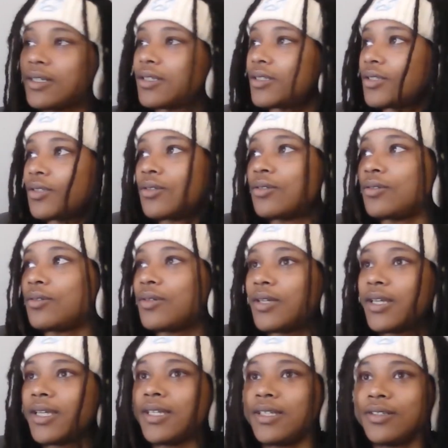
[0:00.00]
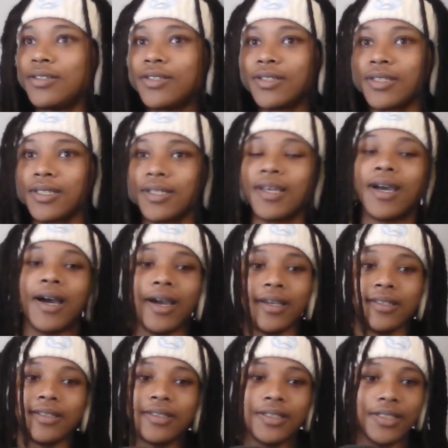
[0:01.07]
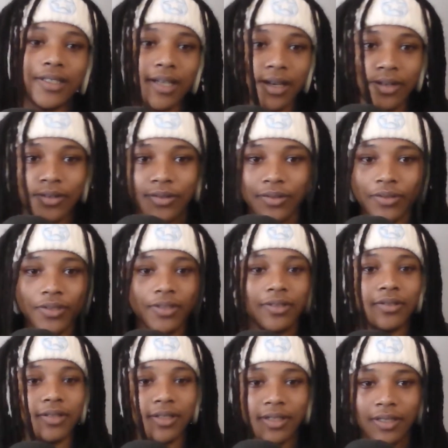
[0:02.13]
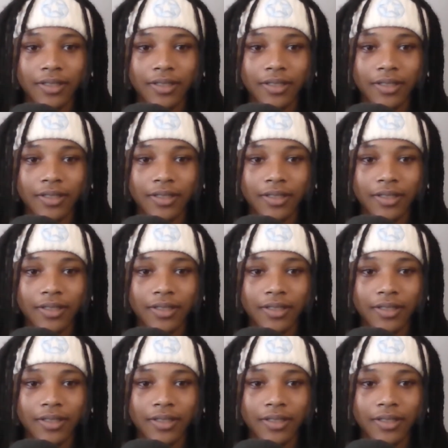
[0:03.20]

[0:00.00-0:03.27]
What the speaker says: So he just hides in the shadows, cooking